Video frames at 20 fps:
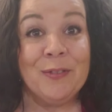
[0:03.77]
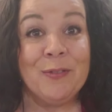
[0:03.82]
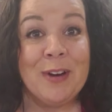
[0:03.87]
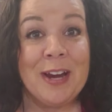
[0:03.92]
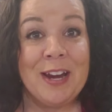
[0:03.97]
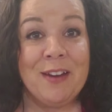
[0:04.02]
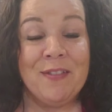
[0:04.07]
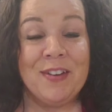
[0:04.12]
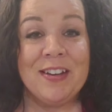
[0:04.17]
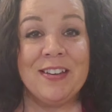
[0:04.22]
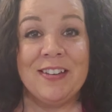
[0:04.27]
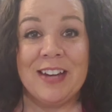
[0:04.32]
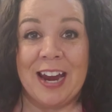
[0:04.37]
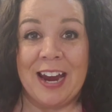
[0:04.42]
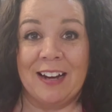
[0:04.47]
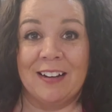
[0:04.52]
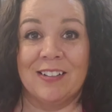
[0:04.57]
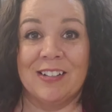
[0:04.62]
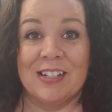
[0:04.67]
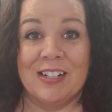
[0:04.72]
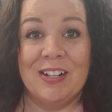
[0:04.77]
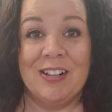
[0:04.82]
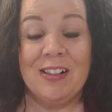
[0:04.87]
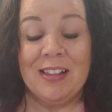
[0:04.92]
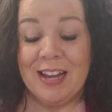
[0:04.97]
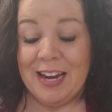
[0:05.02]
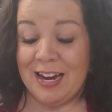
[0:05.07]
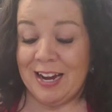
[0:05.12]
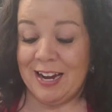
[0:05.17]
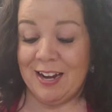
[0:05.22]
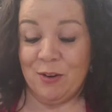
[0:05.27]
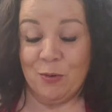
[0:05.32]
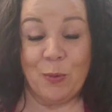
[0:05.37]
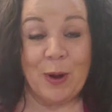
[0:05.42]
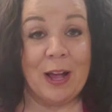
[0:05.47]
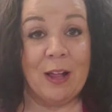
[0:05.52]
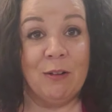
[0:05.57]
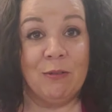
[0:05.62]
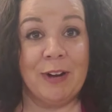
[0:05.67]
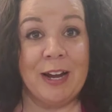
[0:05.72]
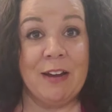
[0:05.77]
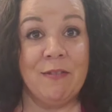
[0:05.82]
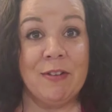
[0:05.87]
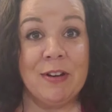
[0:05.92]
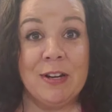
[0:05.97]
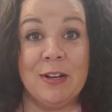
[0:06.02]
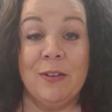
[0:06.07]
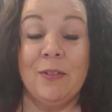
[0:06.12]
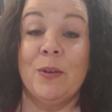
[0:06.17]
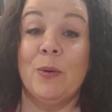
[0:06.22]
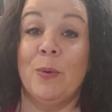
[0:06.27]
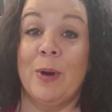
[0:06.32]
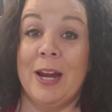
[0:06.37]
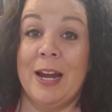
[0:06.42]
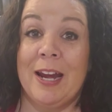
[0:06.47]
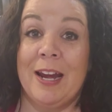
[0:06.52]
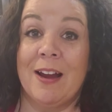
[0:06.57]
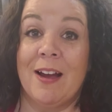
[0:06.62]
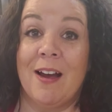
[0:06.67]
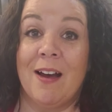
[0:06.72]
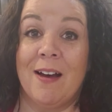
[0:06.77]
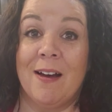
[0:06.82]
Raven Tactical, and while Raven is away